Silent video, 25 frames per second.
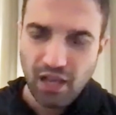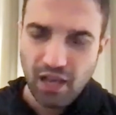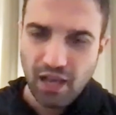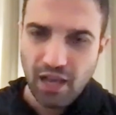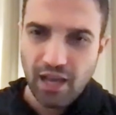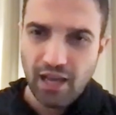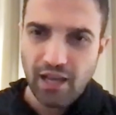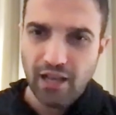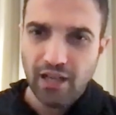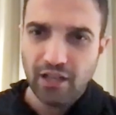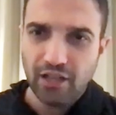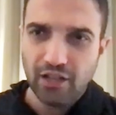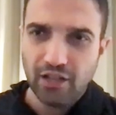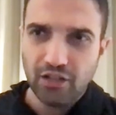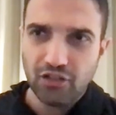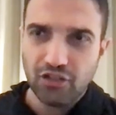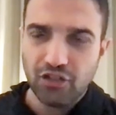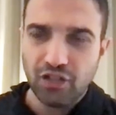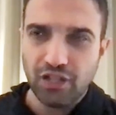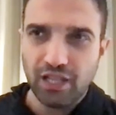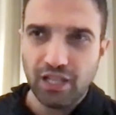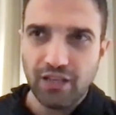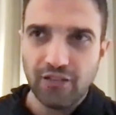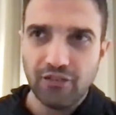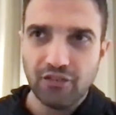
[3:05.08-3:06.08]
uh, to
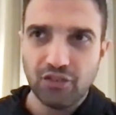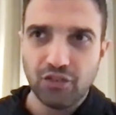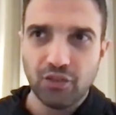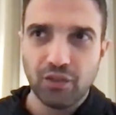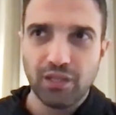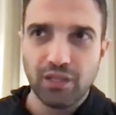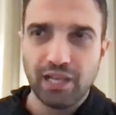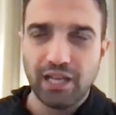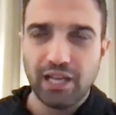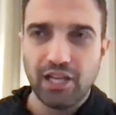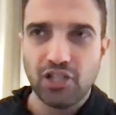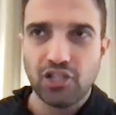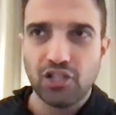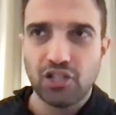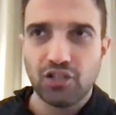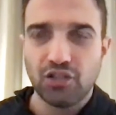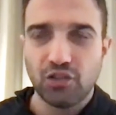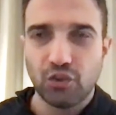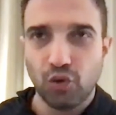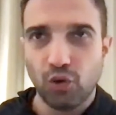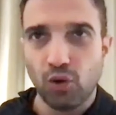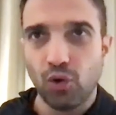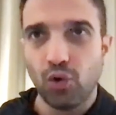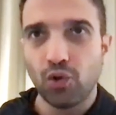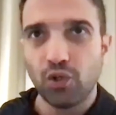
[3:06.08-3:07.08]
give to an agent,
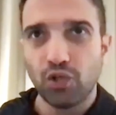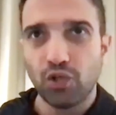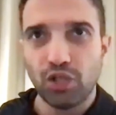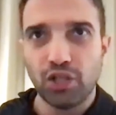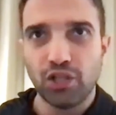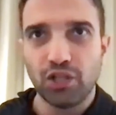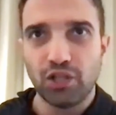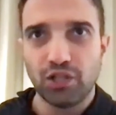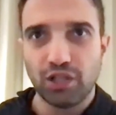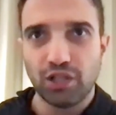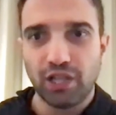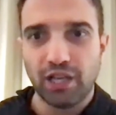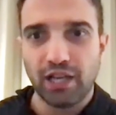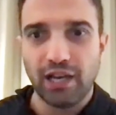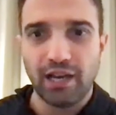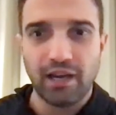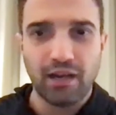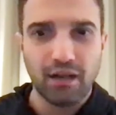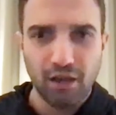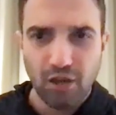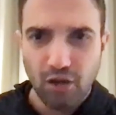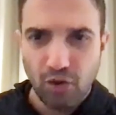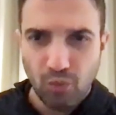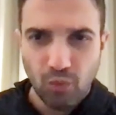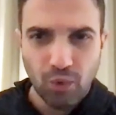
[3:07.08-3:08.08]
or you can look at
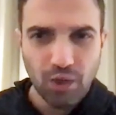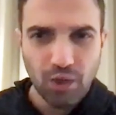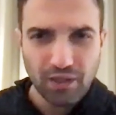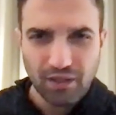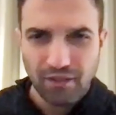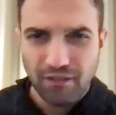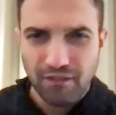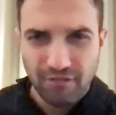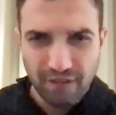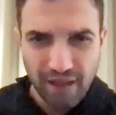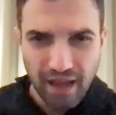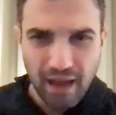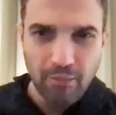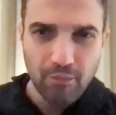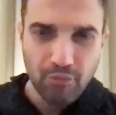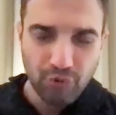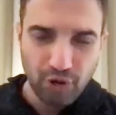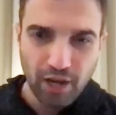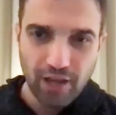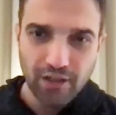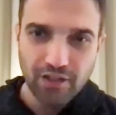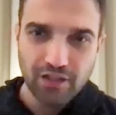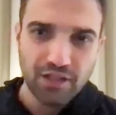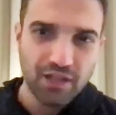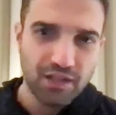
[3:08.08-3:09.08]
what a fair
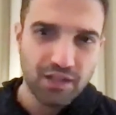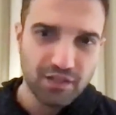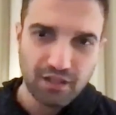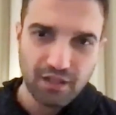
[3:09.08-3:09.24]
price is.